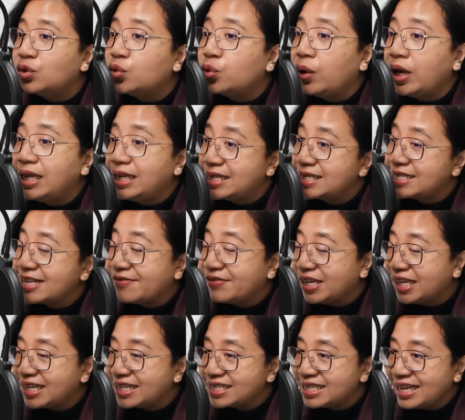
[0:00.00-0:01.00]

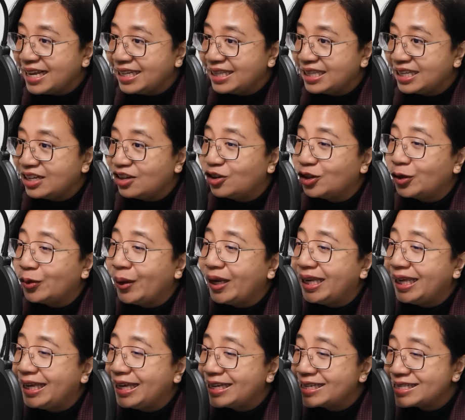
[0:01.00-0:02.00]
27 years later or
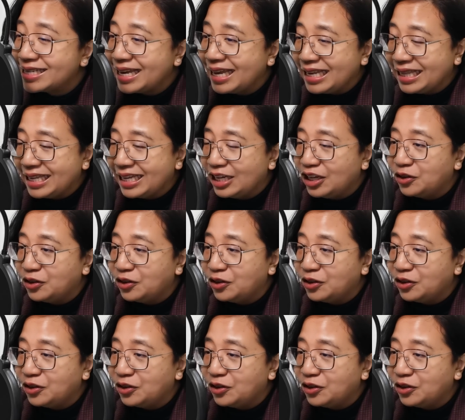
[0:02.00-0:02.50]
20 years later,